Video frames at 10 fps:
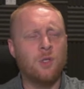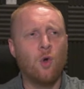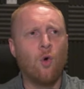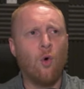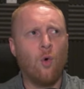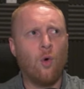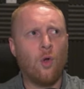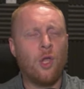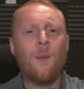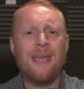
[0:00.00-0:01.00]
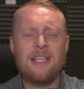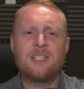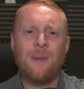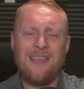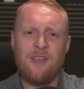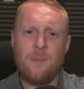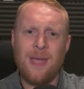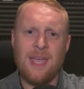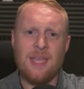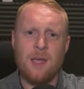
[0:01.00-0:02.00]
you're going into
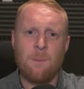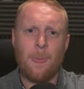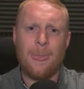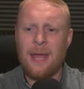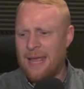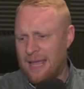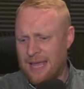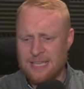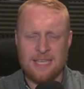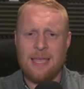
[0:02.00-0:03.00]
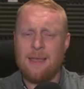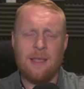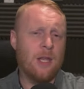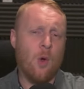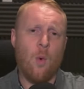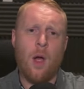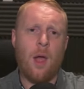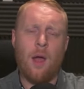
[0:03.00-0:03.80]
PvP as a, you know,